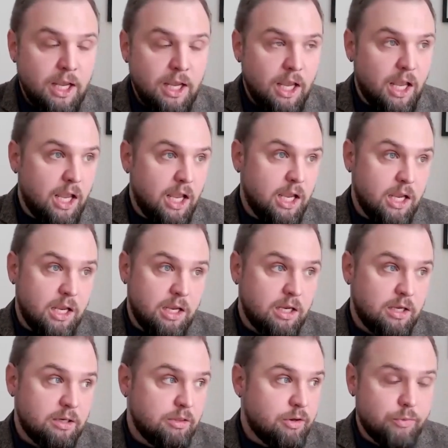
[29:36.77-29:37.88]

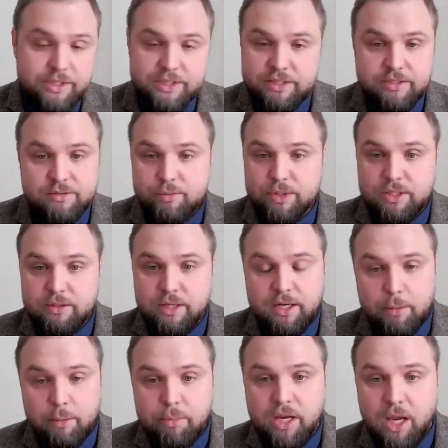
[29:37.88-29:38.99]
And I
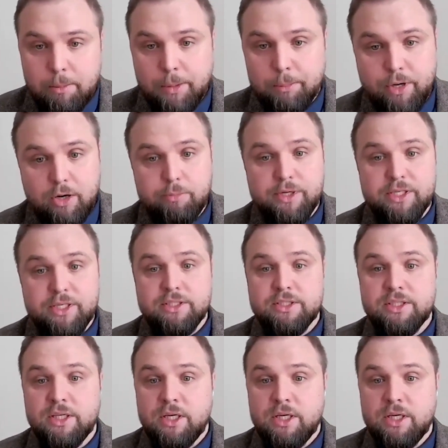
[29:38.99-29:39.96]
became a permanent